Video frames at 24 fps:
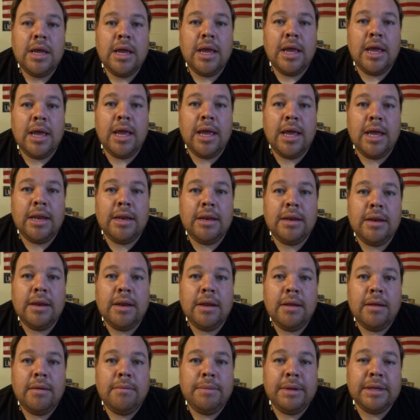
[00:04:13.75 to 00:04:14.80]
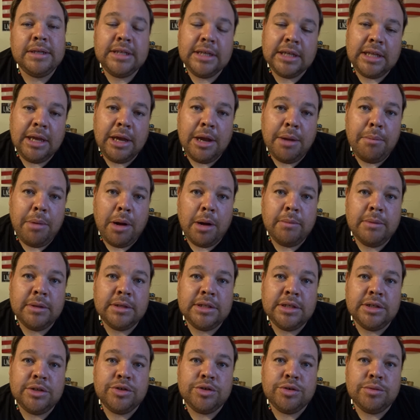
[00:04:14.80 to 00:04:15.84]
And basically, compartment
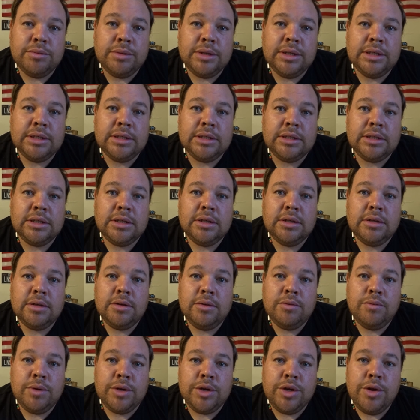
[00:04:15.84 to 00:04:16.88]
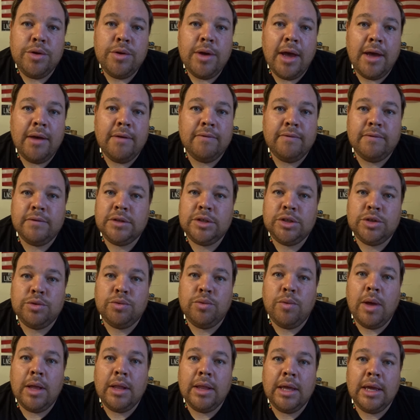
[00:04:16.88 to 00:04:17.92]
syndrome is when you have
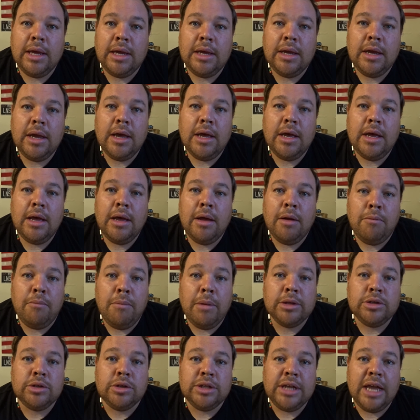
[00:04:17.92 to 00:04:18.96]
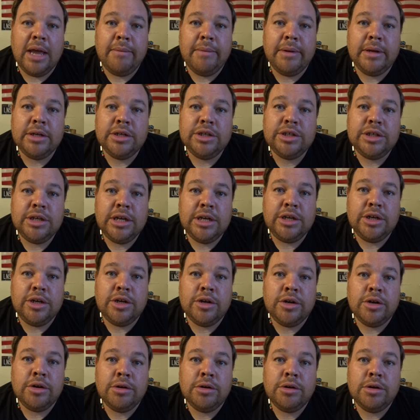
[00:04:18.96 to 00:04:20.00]
swelling or muscle damage and
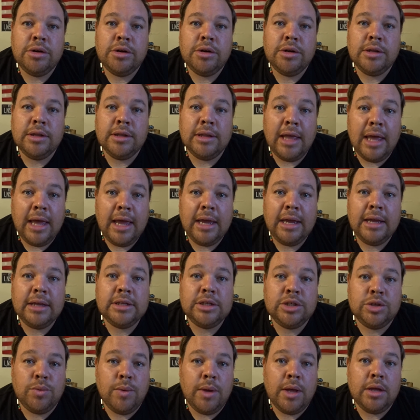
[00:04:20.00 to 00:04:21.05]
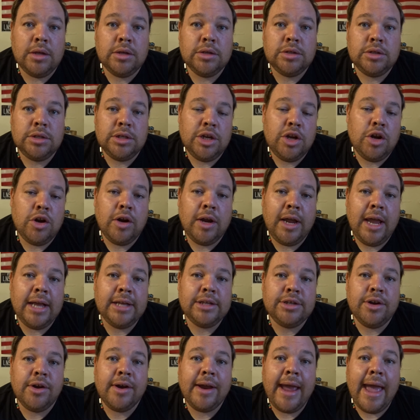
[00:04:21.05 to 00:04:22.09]
your leg swells, in her
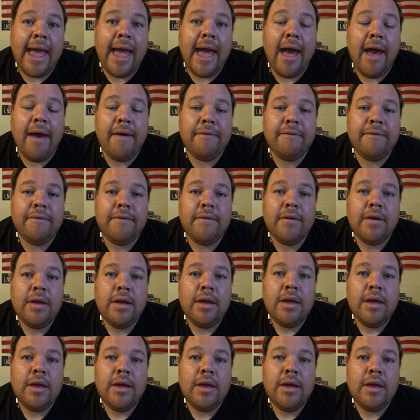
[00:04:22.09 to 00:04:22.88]
case, her calf.